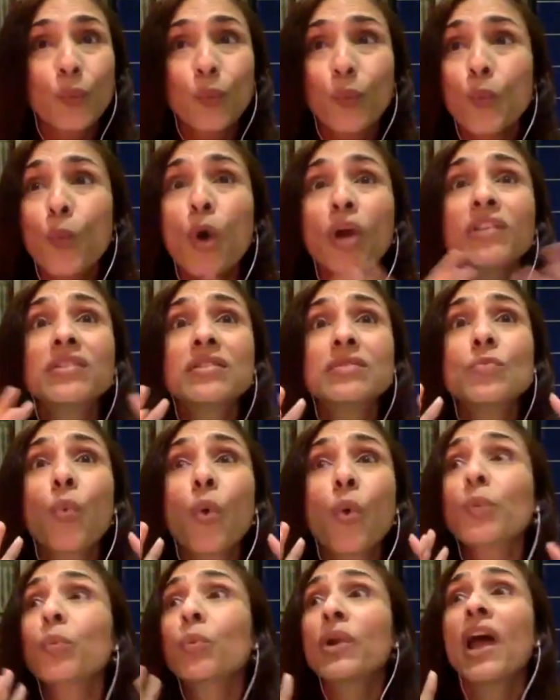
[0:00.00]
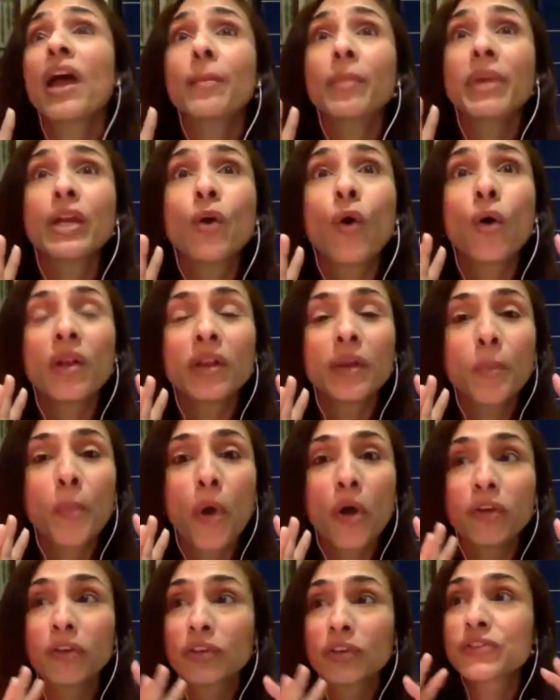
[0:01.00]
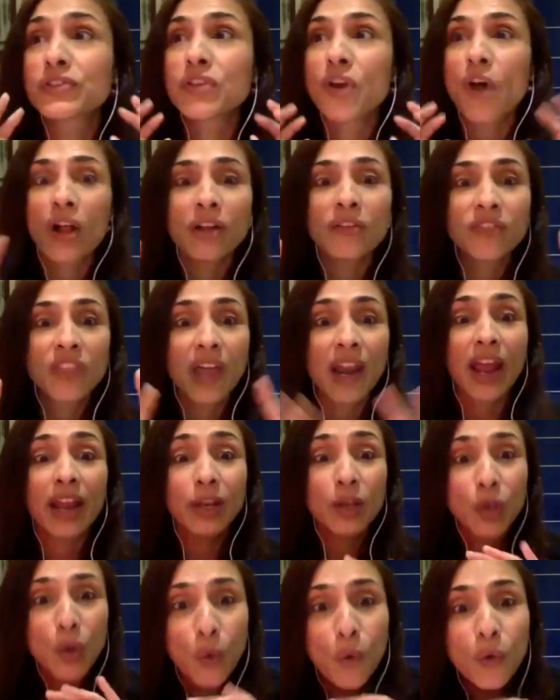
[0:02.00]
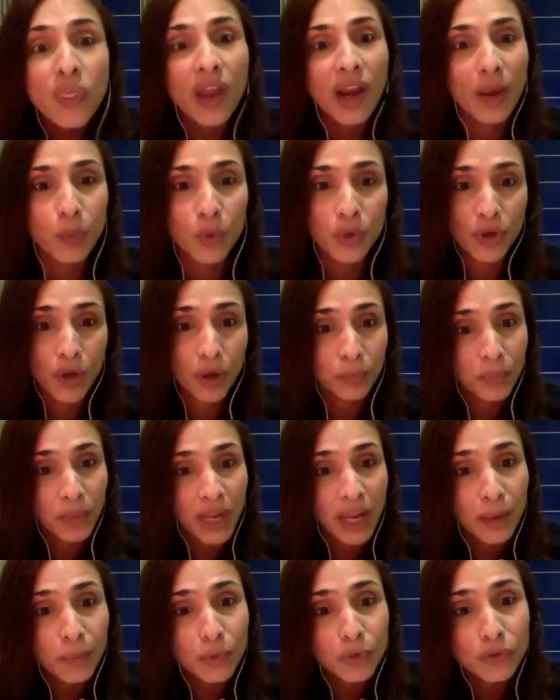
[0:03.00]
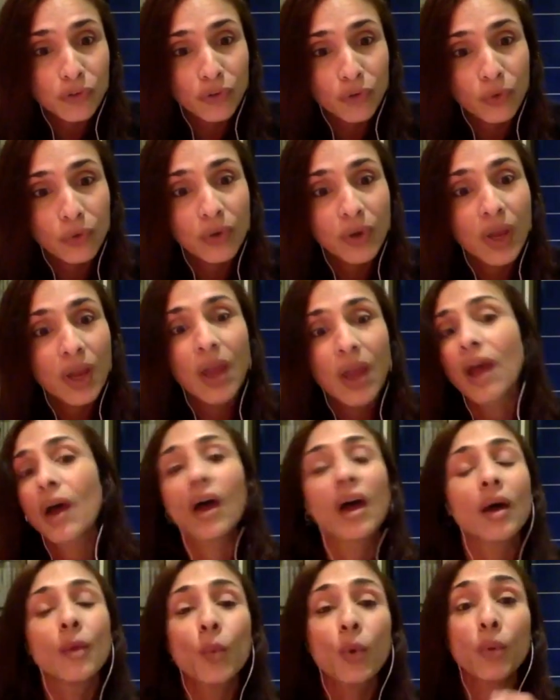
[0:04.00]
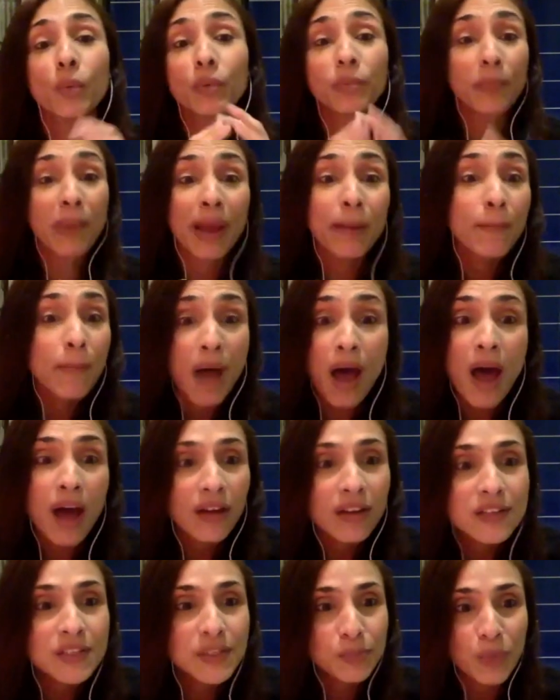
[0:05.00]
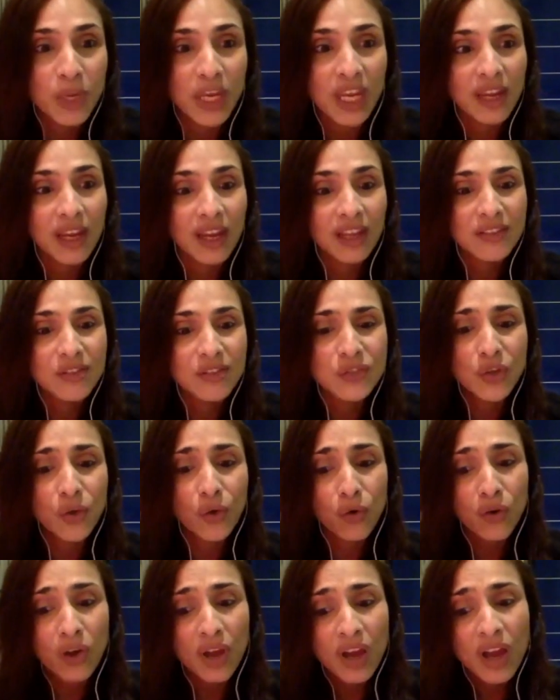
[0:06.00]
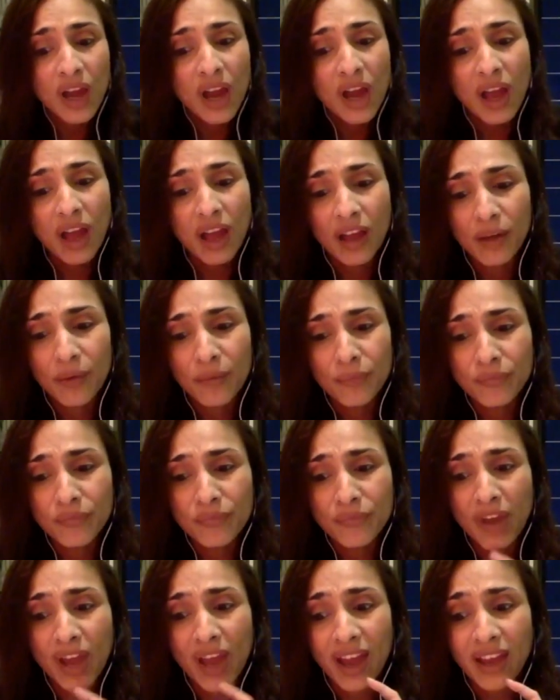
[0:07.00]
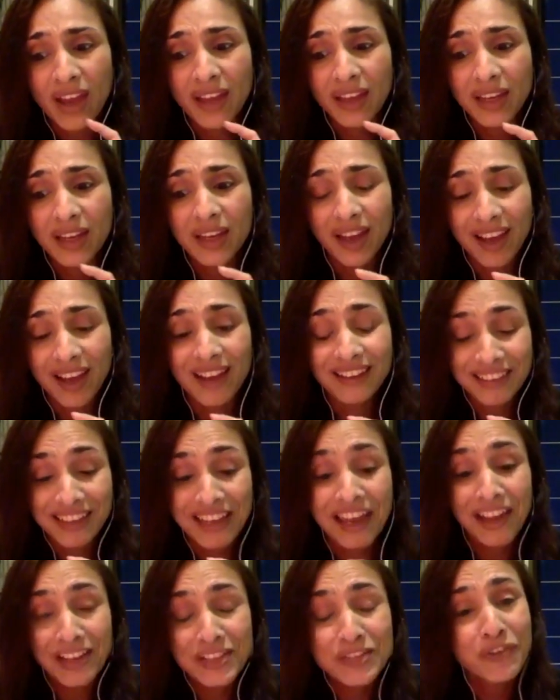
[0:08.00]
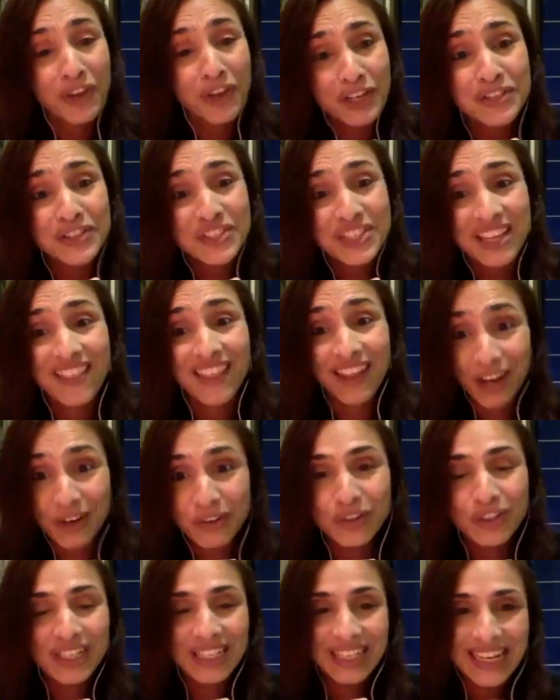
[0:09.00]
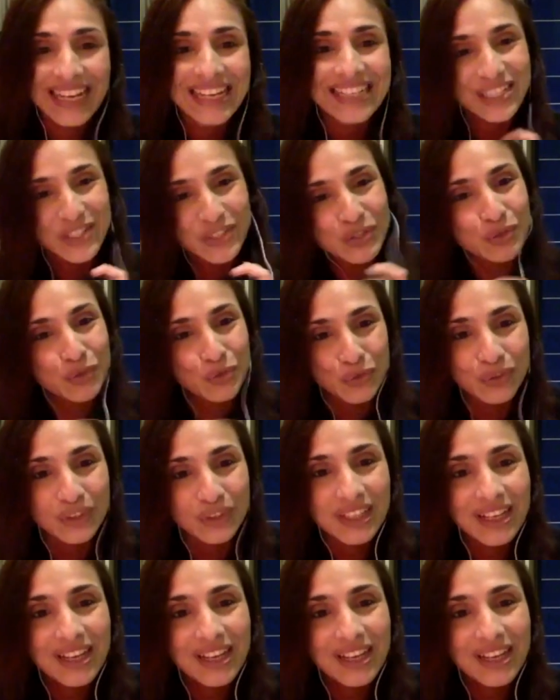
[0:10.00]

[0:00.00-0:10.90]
What would I be called upon to solve that I know that I would not be able to? What would my marks be? And so it's fair to say that I really hated school.